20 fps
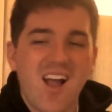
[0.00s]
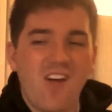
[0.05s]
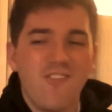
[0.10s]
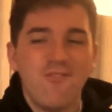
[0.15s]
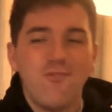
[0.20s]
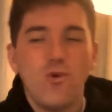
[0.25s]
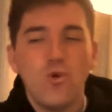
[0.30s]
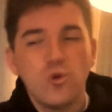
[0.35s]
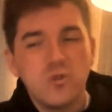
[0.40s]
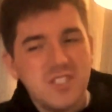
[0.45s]

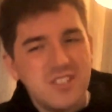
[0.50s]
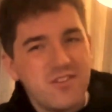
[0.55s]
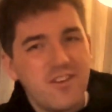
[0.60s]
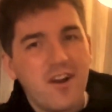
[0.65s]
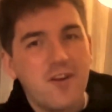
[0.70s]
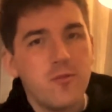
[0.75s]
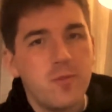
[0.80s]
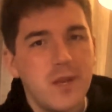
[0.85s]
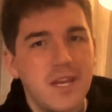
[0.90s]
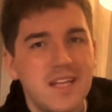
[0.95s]

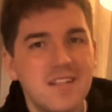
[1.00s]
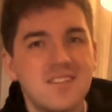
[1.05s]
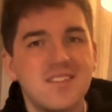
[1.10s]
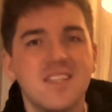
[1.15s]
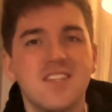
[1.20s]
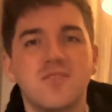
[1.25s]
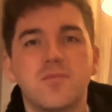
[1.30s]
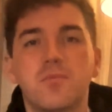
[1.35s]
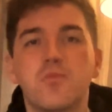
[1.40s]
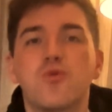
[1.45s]
45 minutes
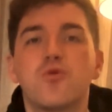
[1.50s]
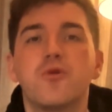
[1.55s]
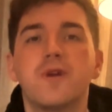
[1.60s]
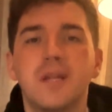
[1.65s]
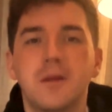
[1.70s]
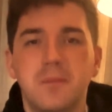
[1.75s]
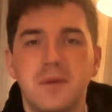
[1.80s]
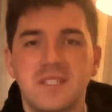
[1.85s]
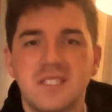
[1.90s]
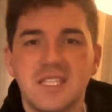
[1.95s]
is
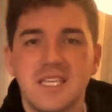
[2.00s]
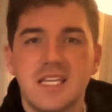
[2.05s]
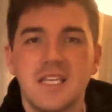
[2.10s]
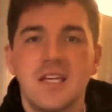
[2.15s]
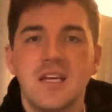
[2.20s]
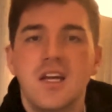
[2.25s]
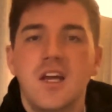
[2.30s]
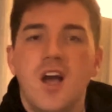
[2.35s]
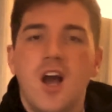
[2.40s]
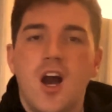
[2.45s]
pretty busy,
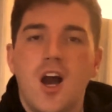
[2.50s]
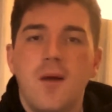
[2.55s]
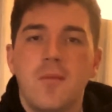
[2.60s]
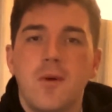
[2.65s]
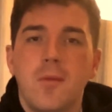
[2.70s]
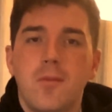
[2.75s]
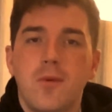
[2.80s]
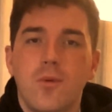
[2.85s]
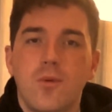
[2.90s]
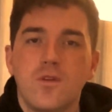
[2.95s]

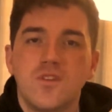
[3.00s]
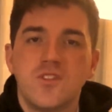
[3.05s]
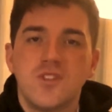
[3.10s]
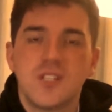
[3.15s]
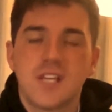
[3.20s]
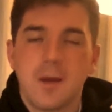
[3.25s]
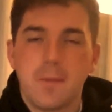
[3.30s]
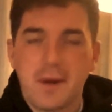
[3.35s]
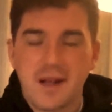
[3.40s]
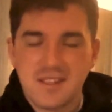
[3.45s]
but once
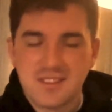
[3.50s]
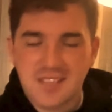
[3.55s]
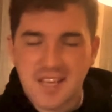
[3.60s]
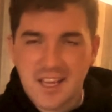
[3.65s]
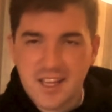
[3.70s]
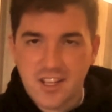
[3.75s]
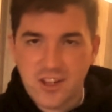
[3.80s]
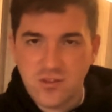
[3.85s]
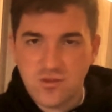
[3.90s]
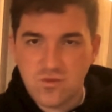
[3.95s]
you get past
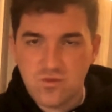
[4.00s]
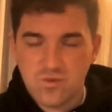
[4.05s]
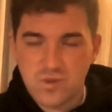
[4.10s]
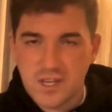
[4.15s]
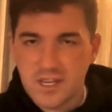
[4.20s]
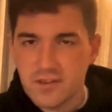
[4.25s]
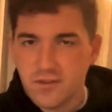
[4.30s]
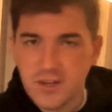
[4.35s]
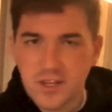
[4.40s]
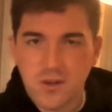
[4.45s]
that, it goes
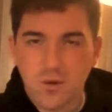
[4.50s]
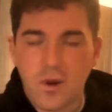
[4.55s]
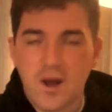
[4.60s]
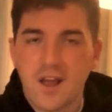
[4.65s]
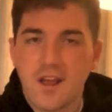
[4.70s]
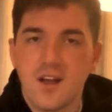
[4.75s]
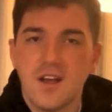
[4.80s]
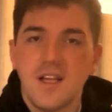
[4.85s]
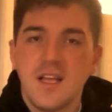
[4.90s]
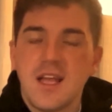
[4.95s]
really, really
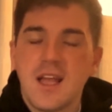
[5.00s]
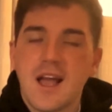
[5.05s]
quiet.